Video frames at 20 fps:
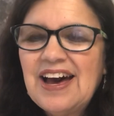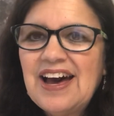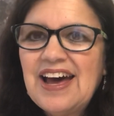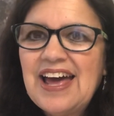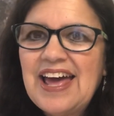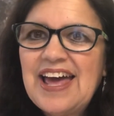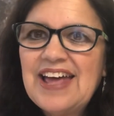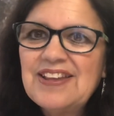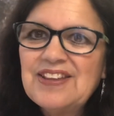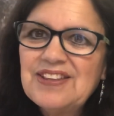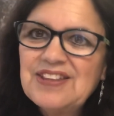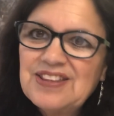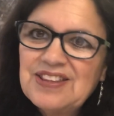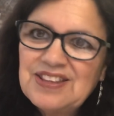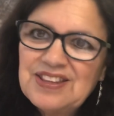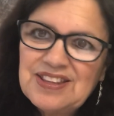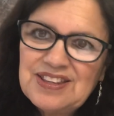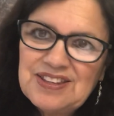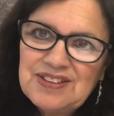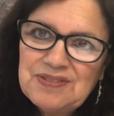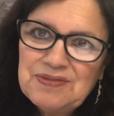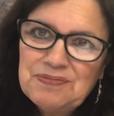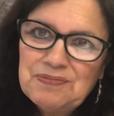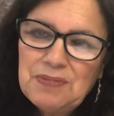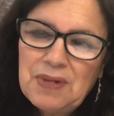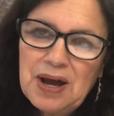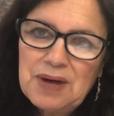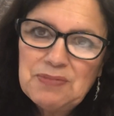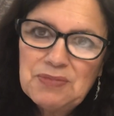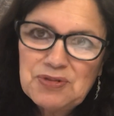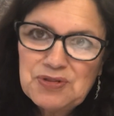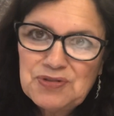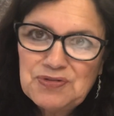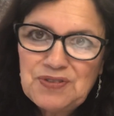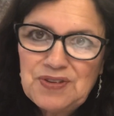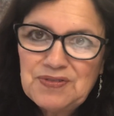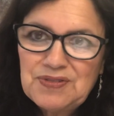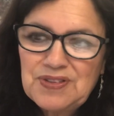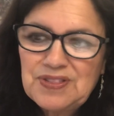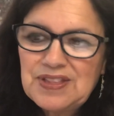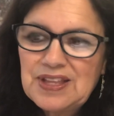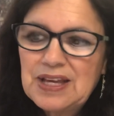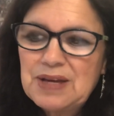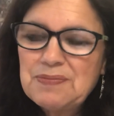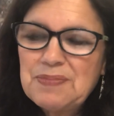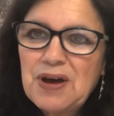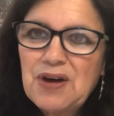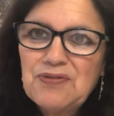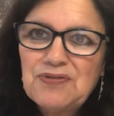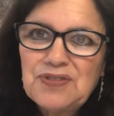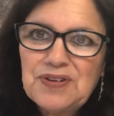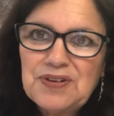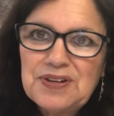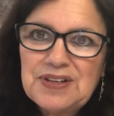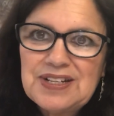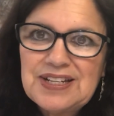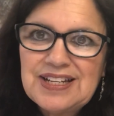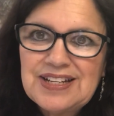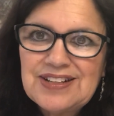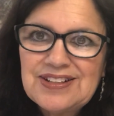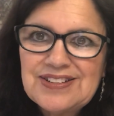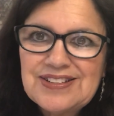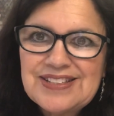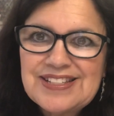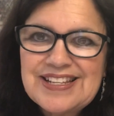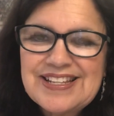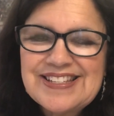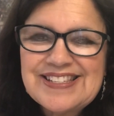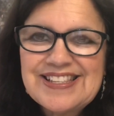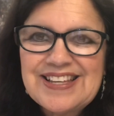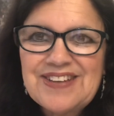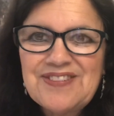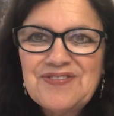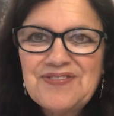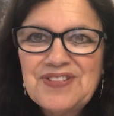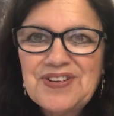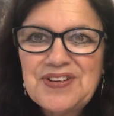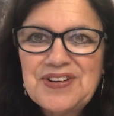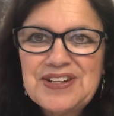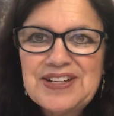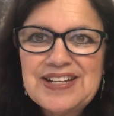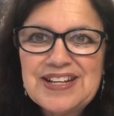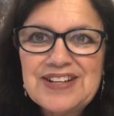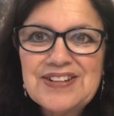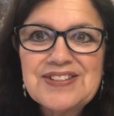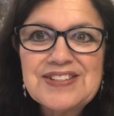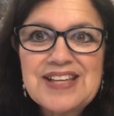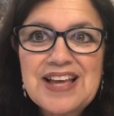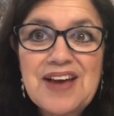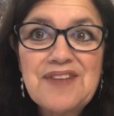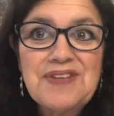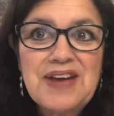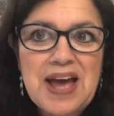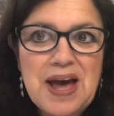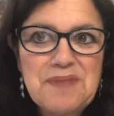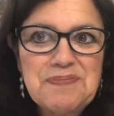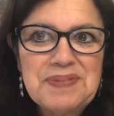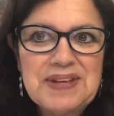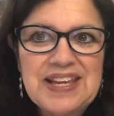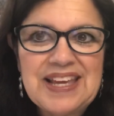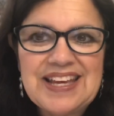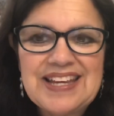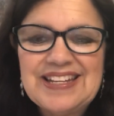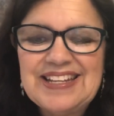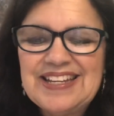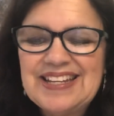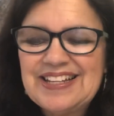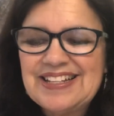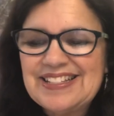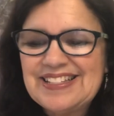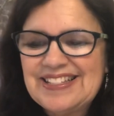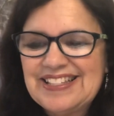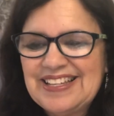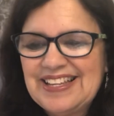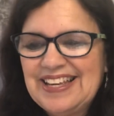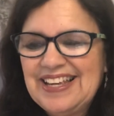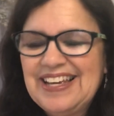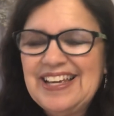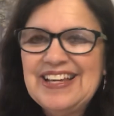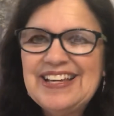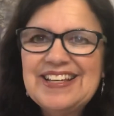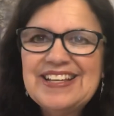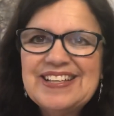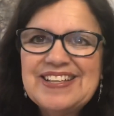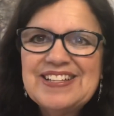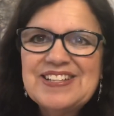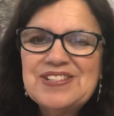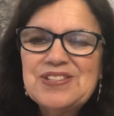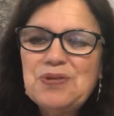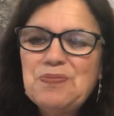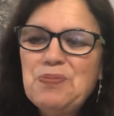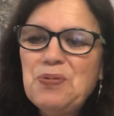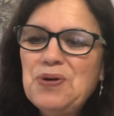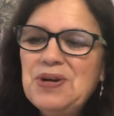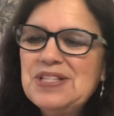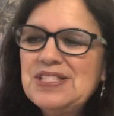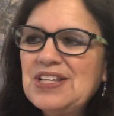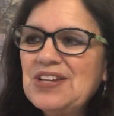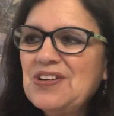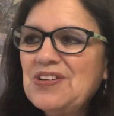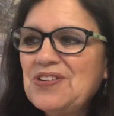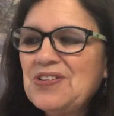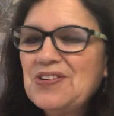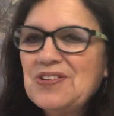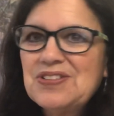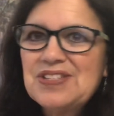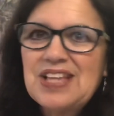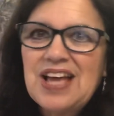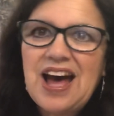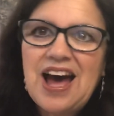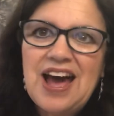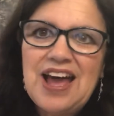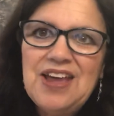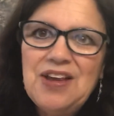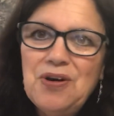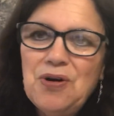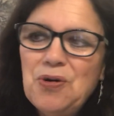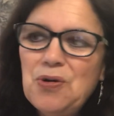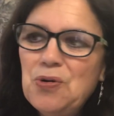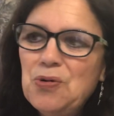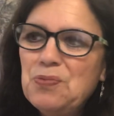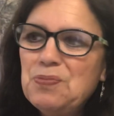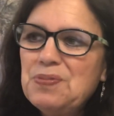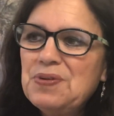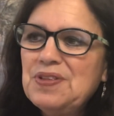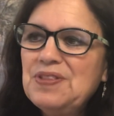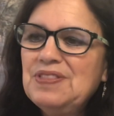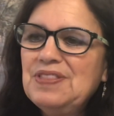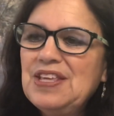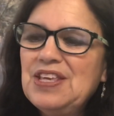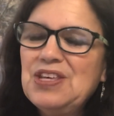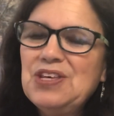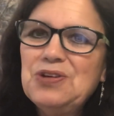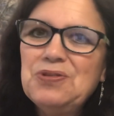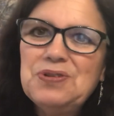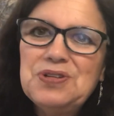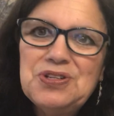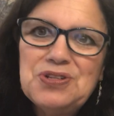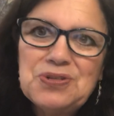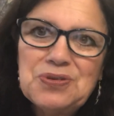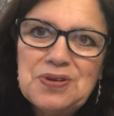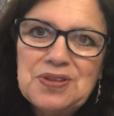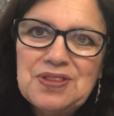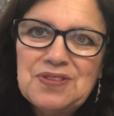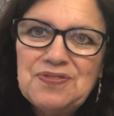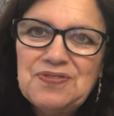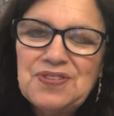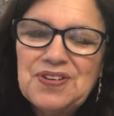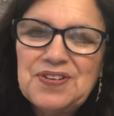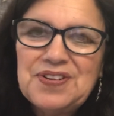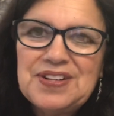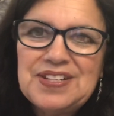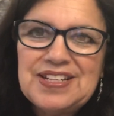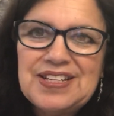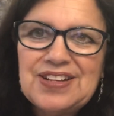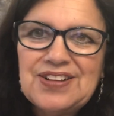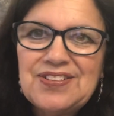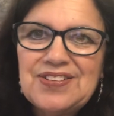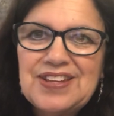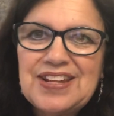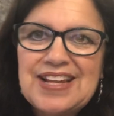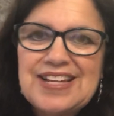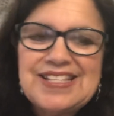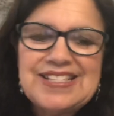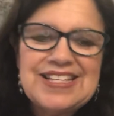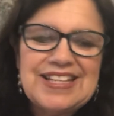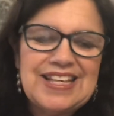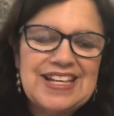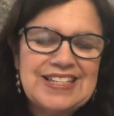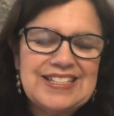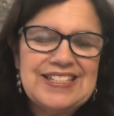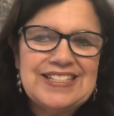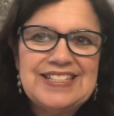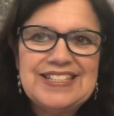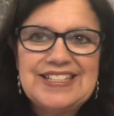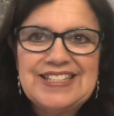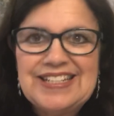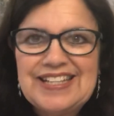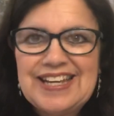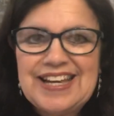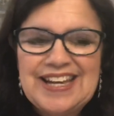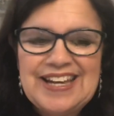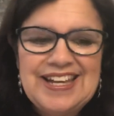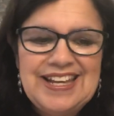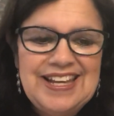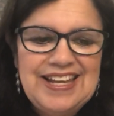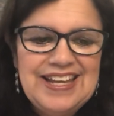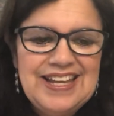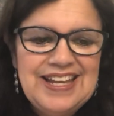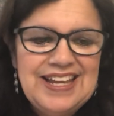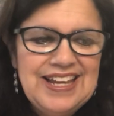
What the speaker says: And my most favorite thing about fairy tales is that fairy tales have happy endings. So boys and girls, I hope that you enjoy the fairy tale that I selected today.